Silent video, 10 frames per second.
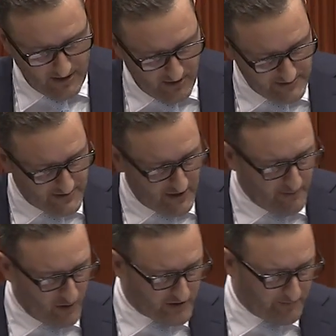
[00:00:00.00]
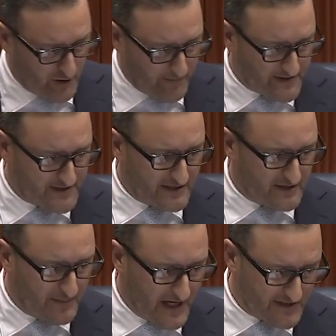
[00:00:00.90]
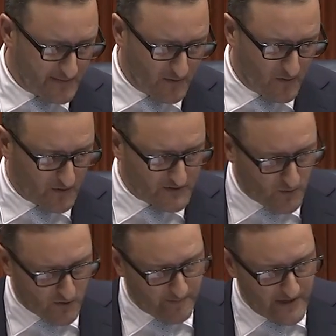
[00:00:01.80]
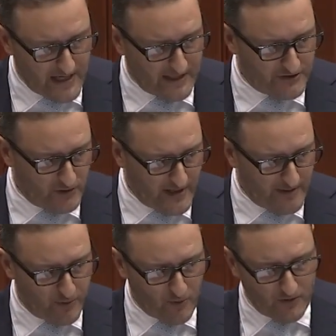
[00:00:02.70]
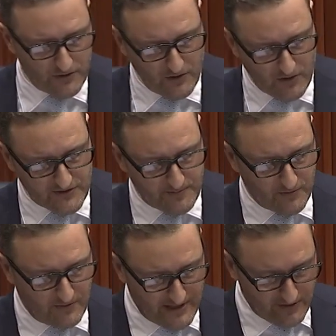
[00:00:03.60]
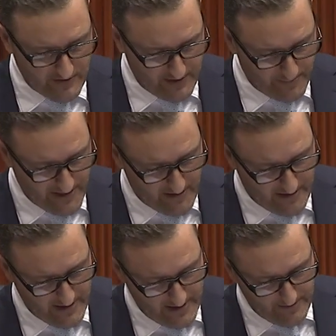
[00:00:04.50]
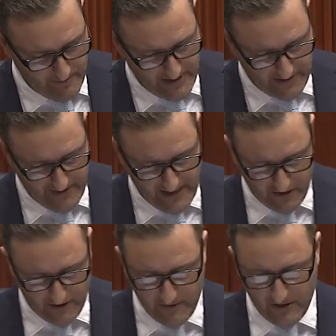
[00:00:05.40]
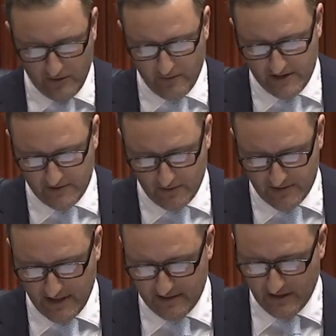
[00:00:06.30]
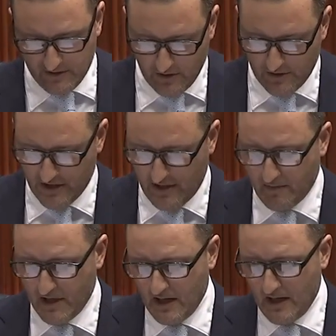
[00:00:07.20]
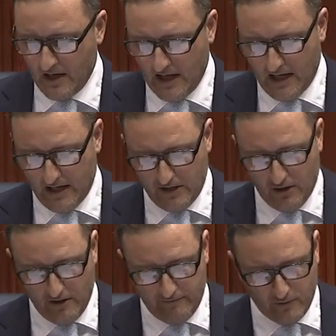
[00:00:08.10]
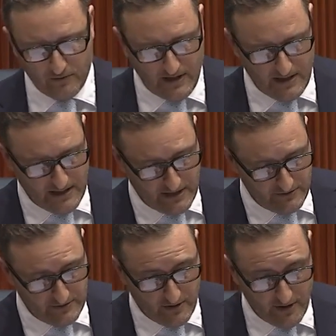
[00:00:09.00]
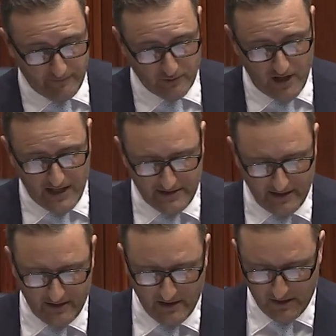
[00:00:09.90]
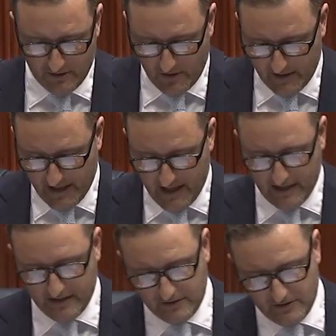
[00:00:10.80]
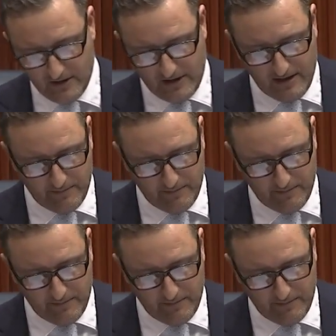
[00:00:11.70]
Onslow, multi-purpose centre, basketball courts, water park, new airport, new hospital, underground power, Meekatharra Community Resource Centre, new gym, uh, an oval, uh, oval lighting, go-kart and dirt